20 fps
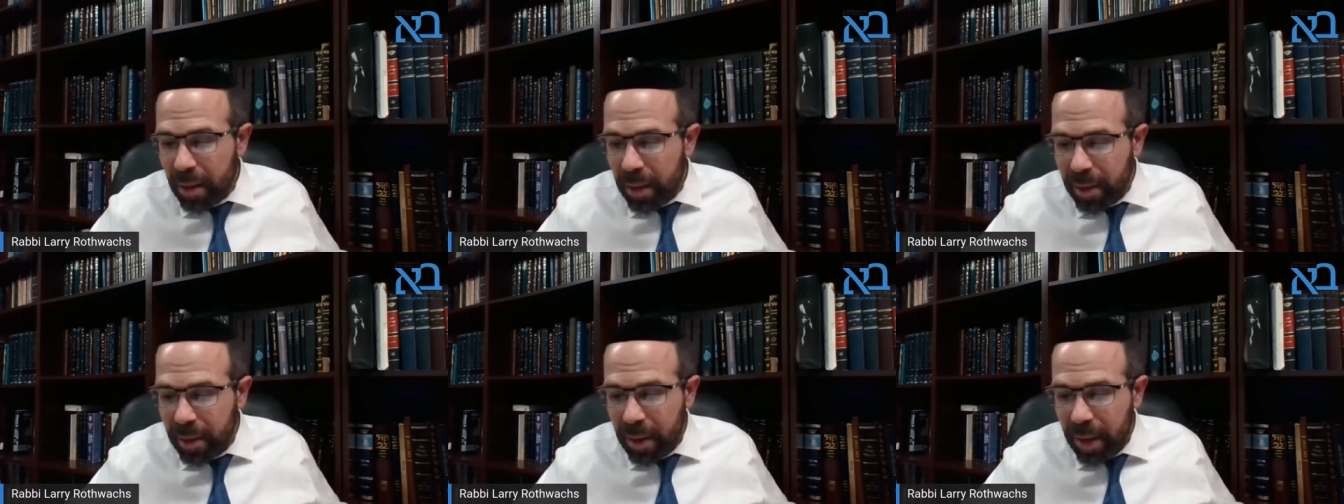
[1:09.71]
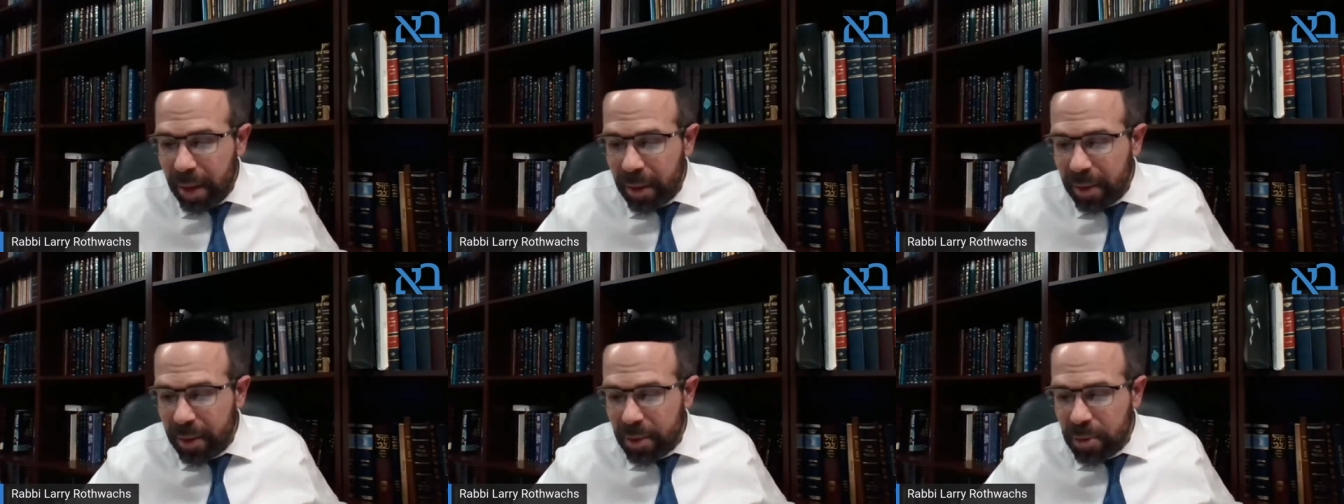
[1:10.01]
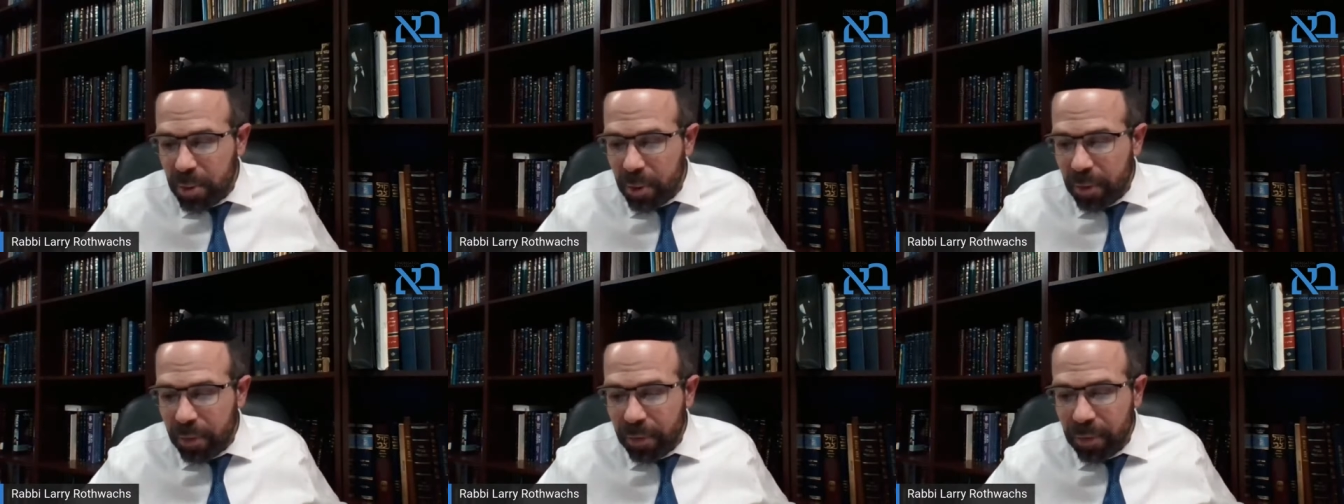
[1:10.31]
in any
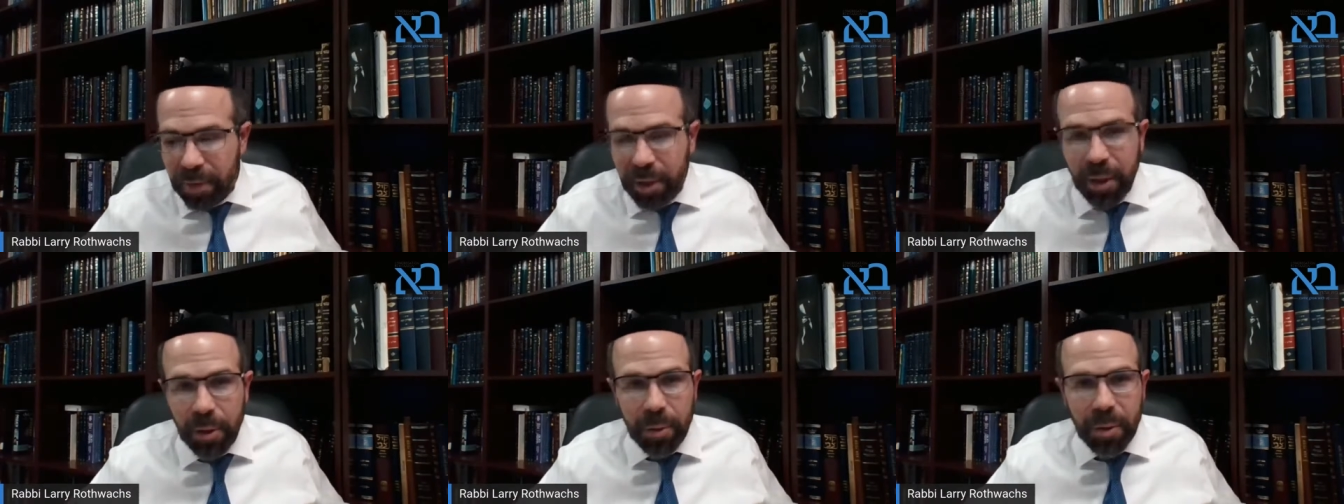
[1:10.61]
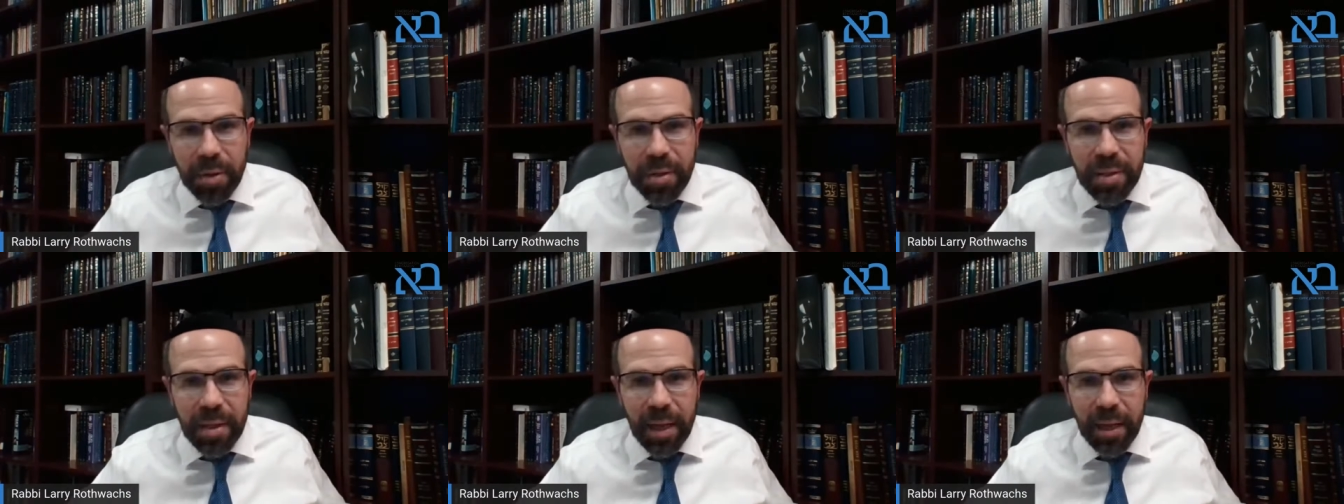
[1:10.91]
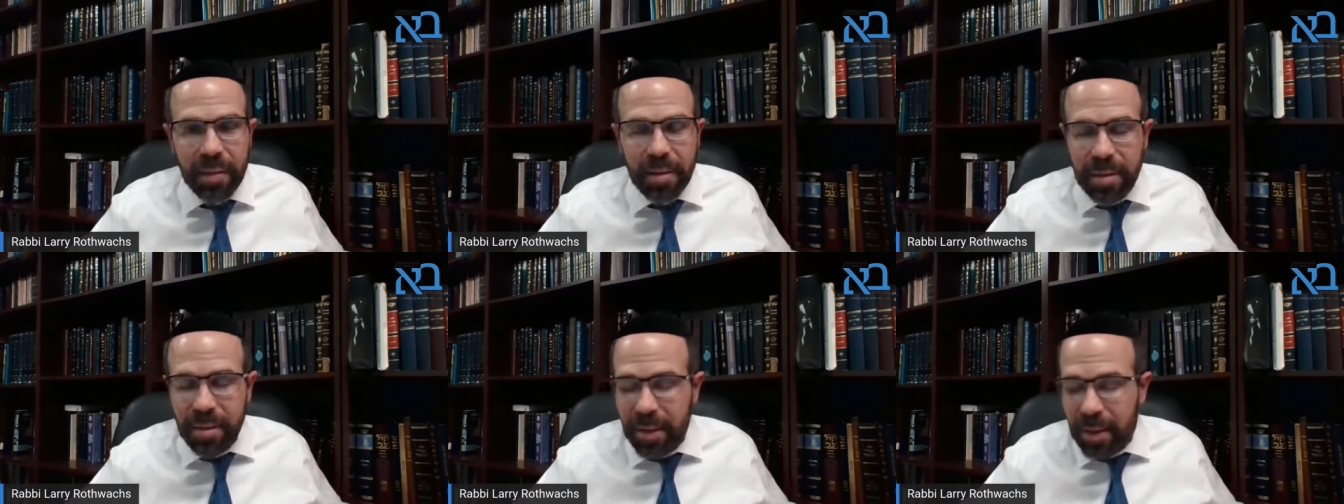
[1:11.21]
sort of literal
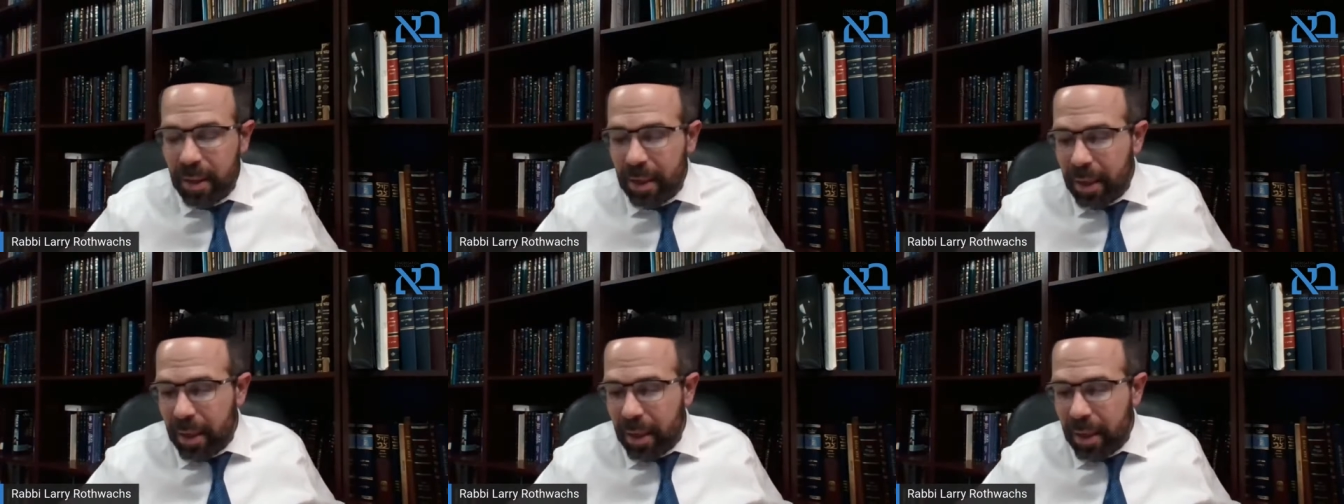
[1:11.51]
sense.